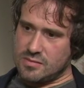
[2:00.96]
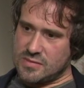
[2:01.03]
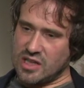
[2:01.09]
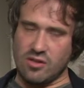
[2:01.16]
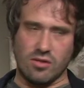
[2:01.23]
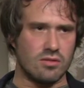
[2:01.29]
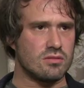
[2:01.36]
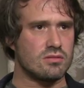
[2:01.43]

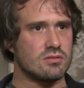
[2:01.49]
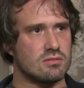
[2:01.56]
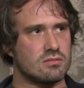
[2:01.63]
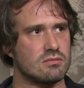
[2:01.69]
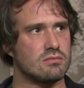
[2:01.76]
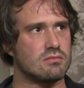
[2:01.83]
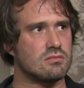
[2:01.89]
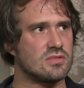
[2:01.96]
They don't
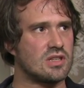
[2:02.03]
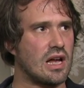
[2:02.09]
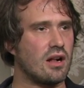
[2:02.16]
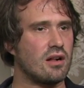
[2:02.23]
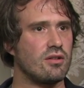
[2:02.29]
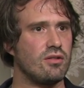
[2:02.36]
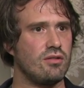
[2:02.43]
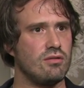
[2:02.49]

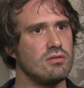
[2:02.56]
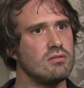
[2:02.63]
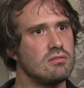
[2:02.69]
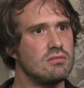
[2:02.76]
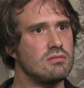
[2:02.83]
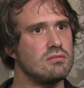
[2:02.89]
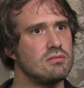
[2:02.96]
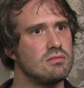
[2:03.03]
tell you,
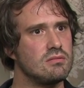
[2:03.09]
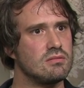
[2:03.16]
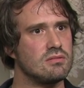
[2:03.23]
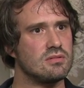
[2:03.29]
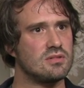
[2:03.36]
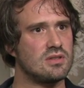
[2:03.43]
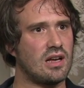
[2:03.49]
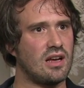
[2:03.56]

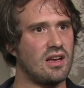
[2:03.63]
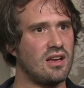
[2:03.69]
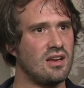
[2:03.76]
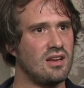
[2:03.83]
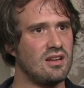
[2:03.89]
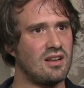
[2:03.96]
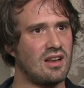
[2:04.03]
they